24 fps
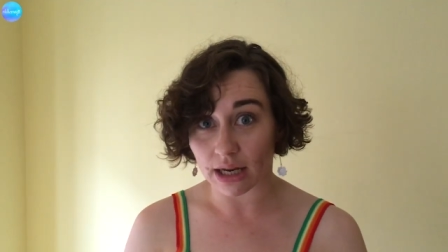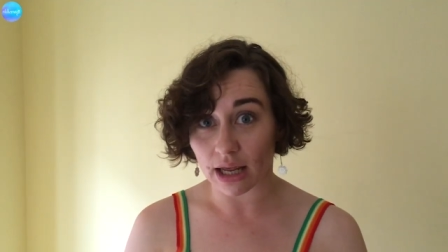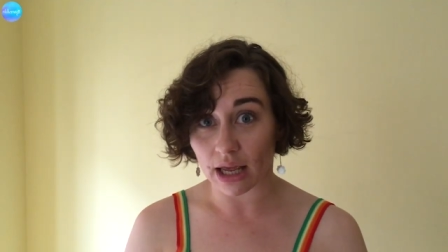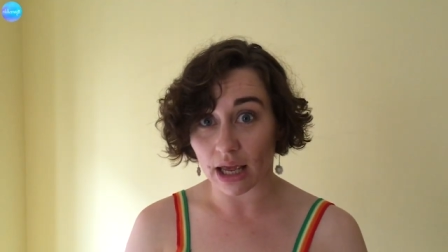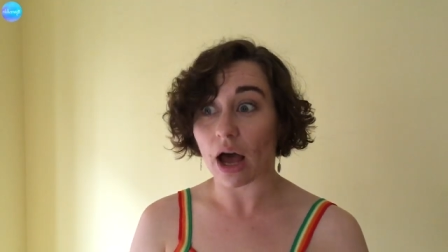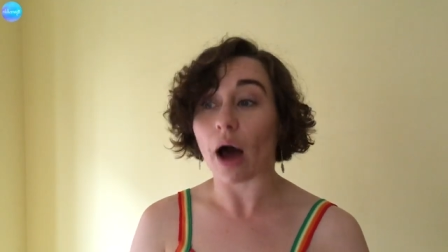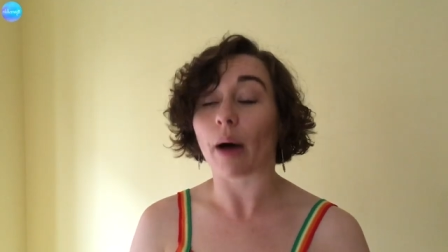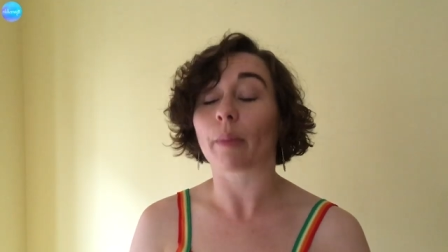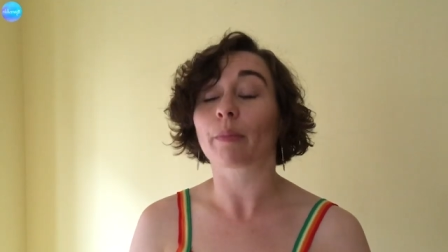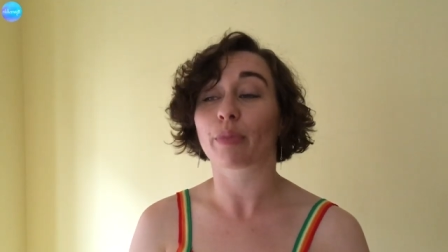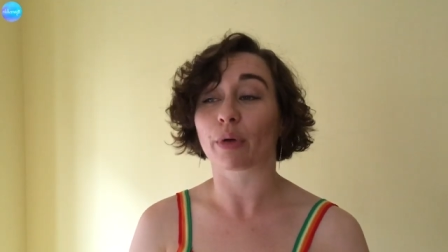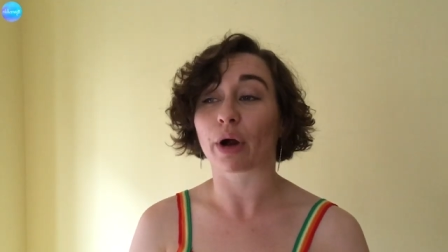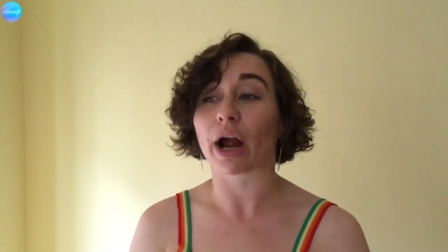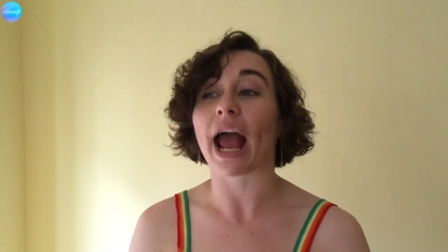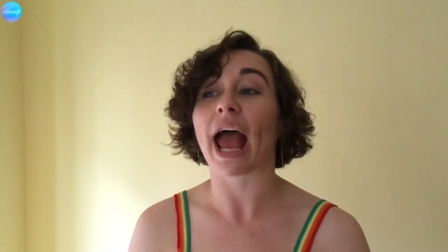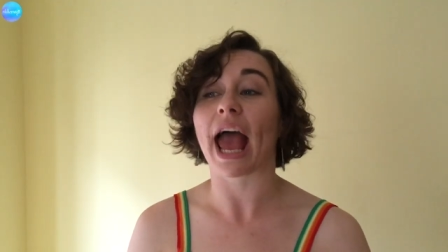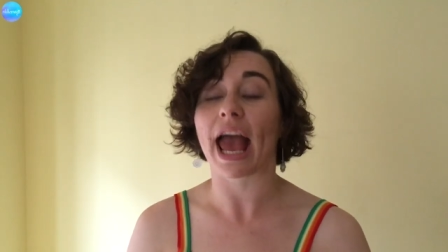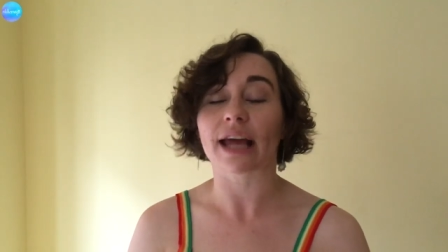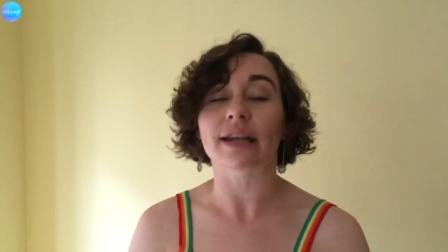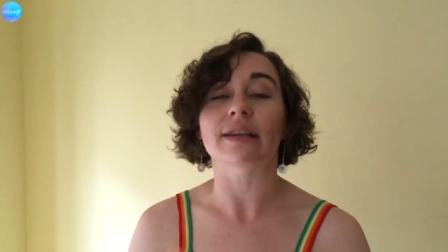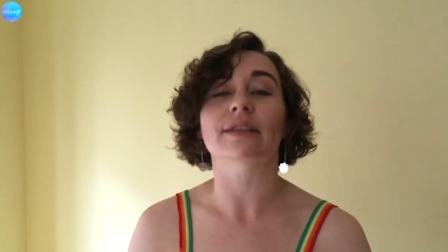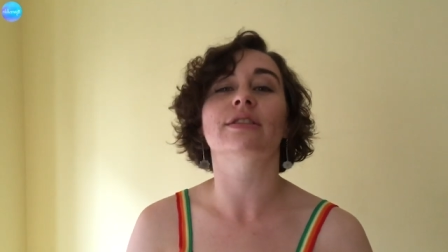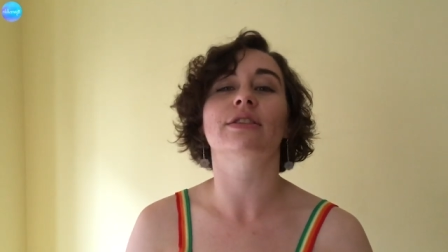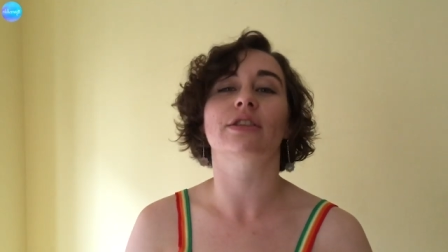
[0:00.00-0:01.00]

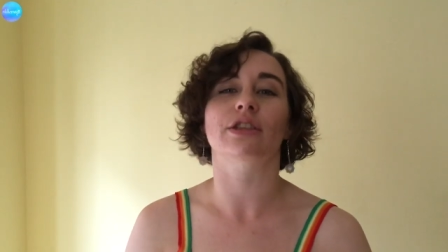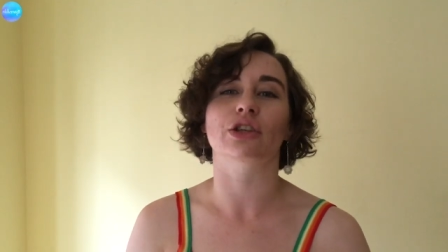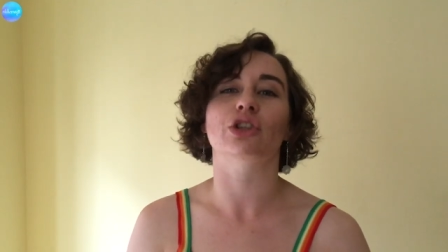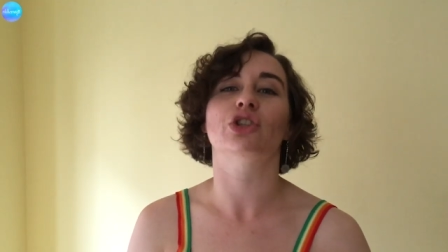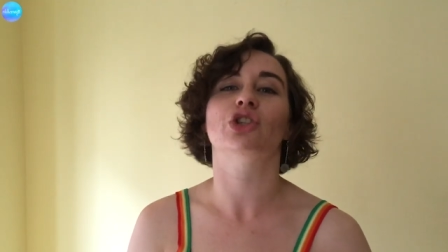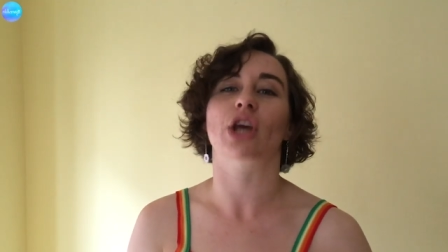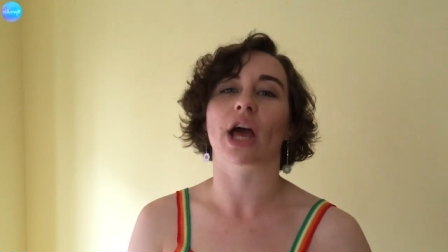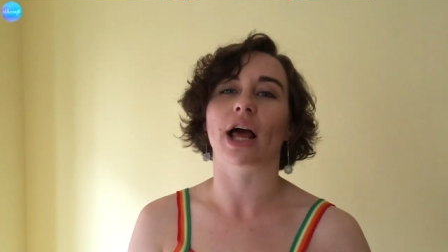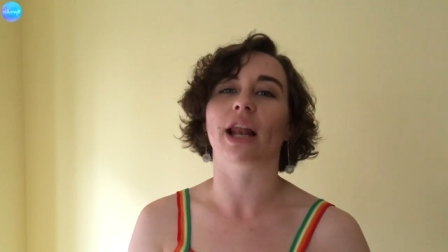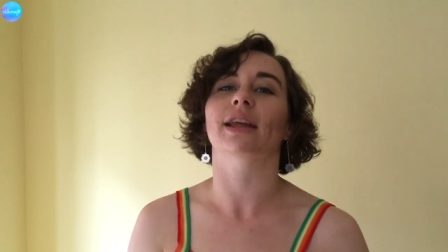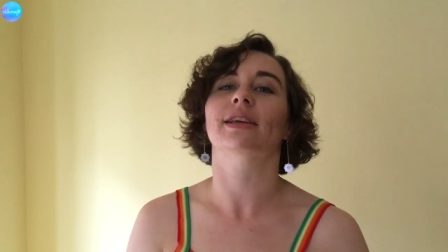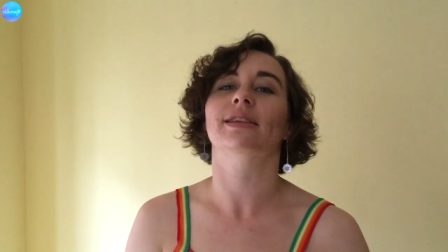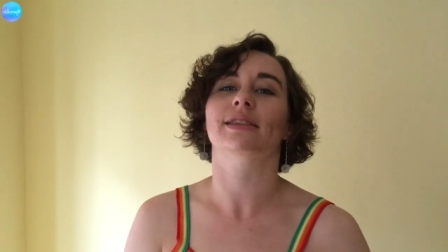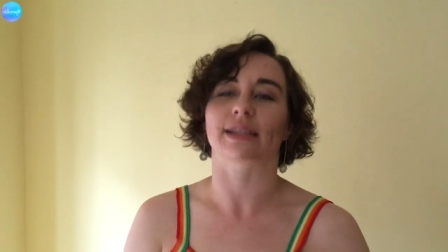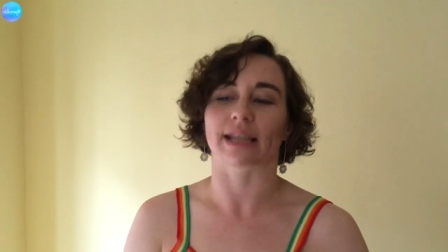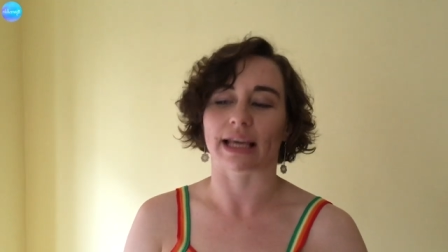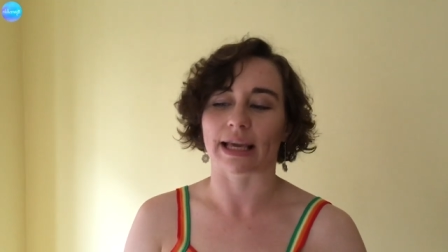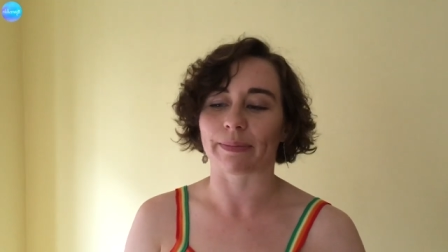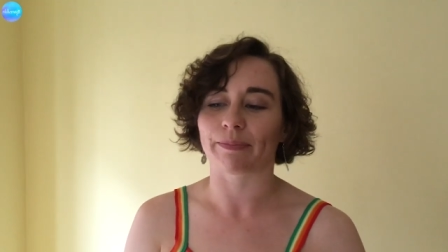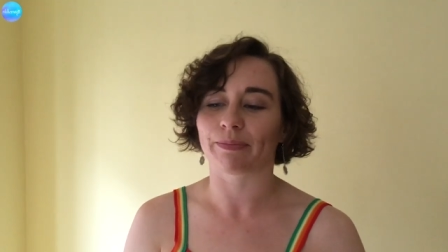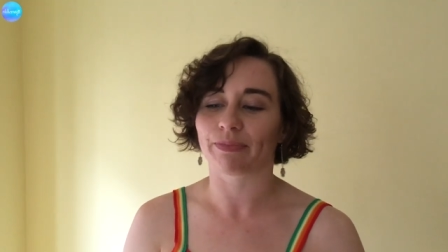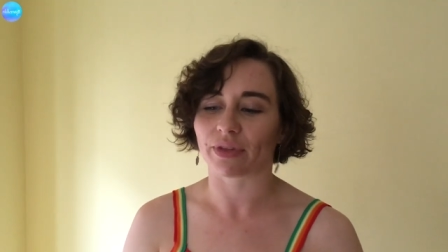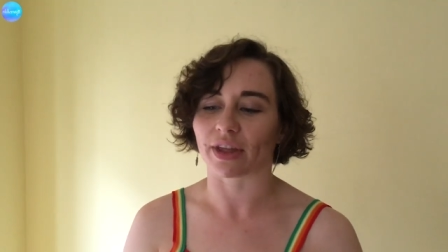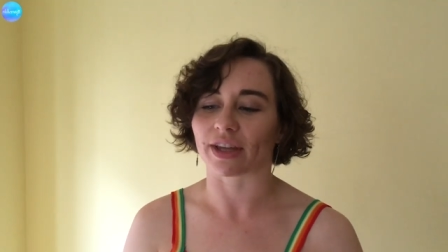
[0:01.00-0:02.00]
comprehend the
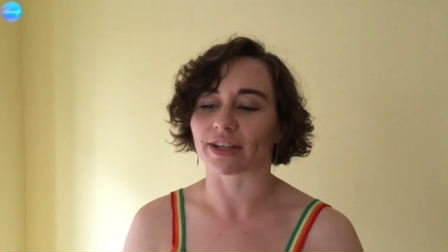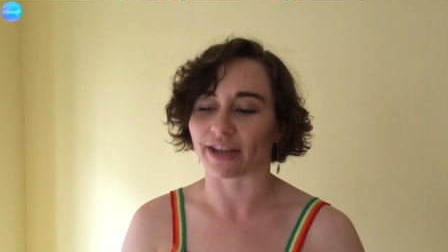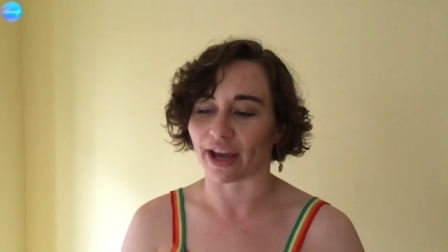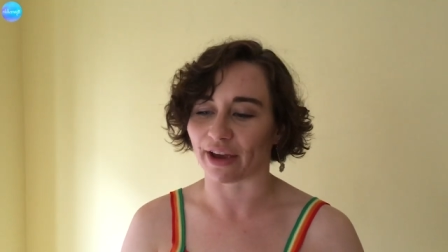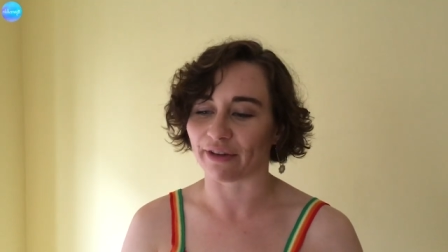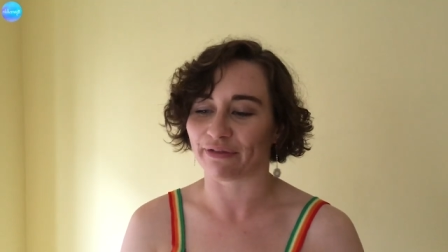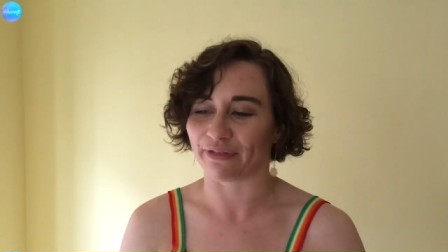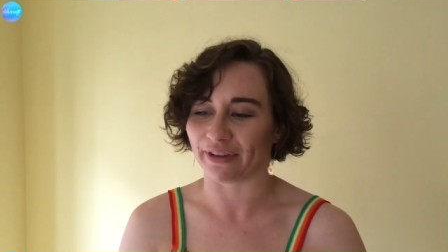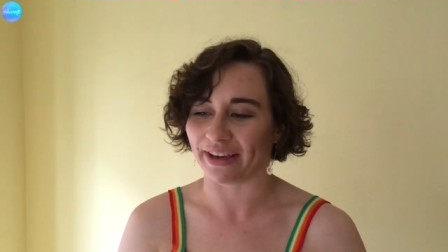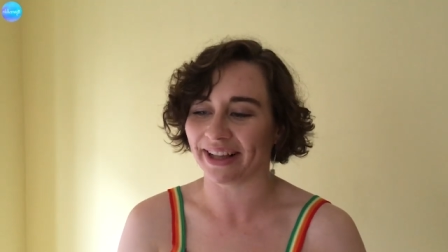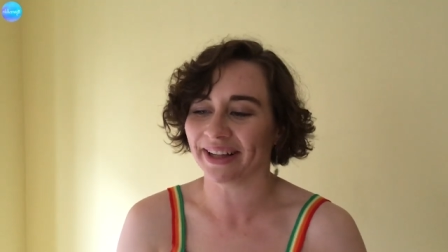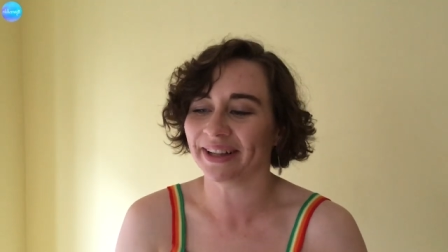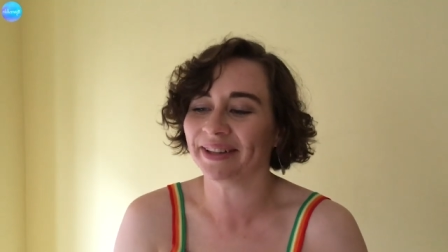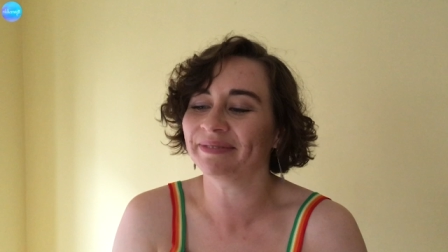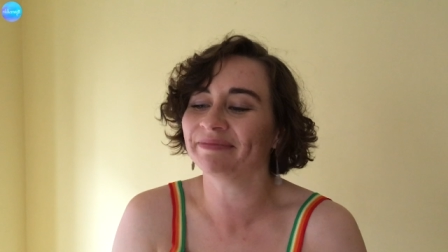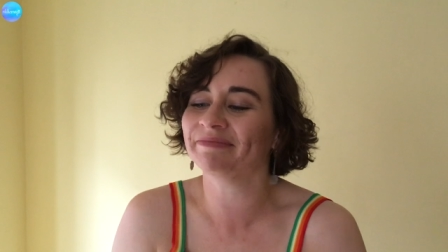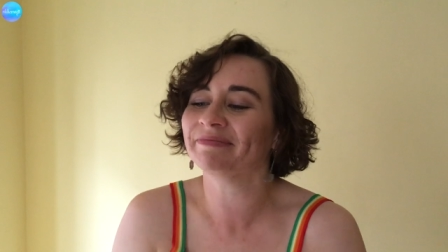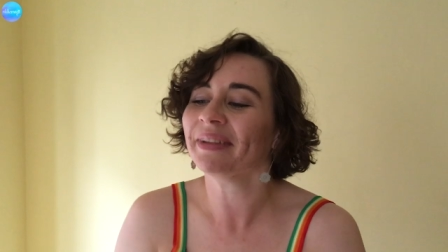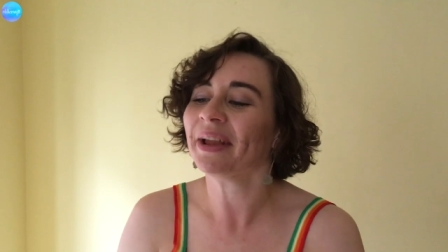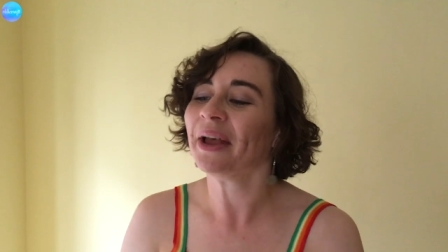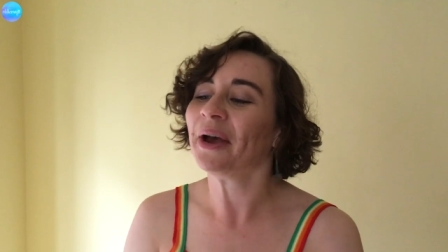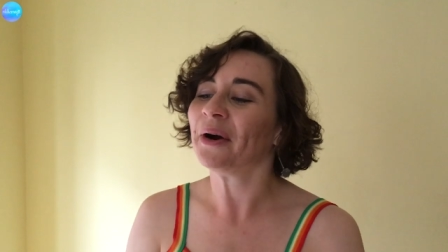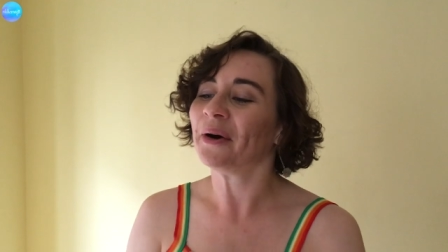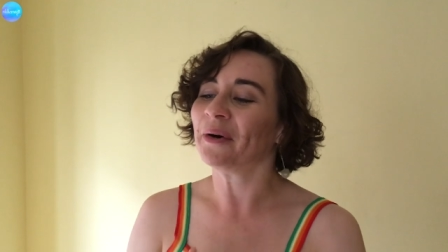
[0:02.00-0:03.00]
jealousy that I feel
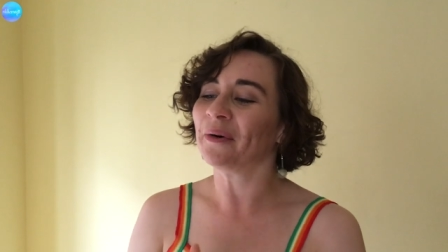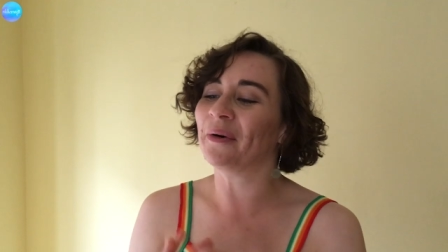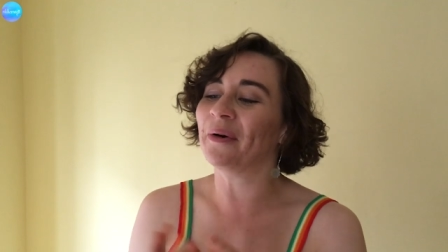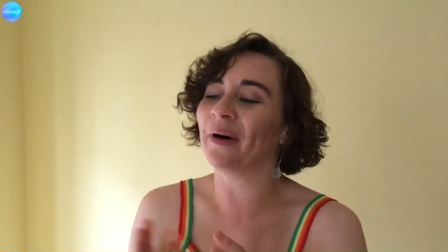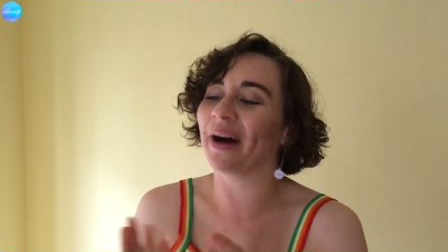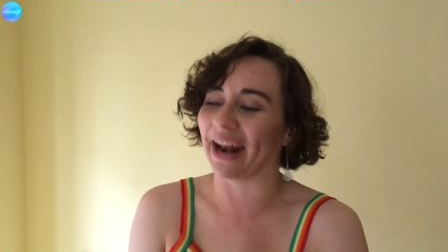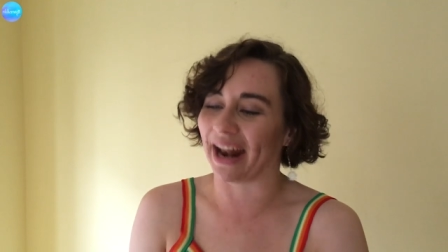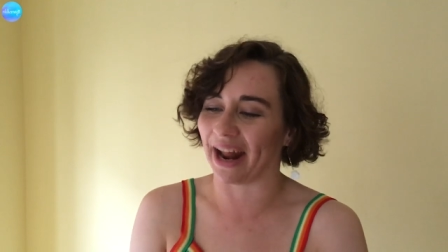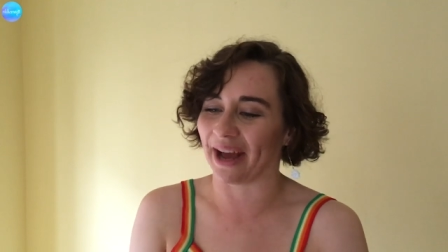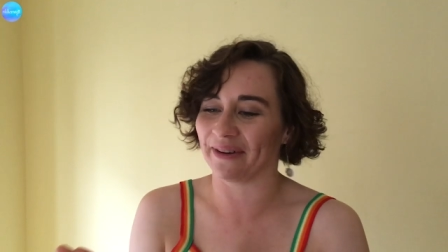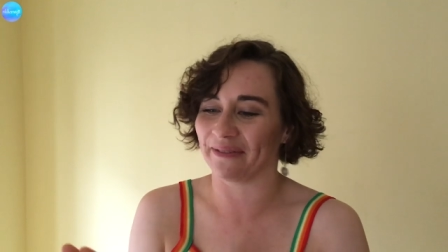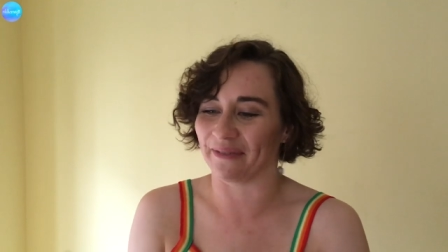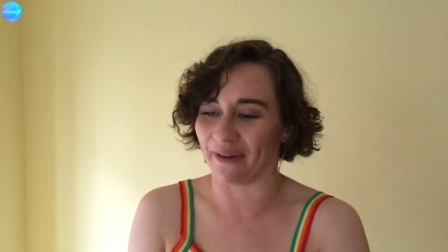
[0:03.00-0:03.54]
when I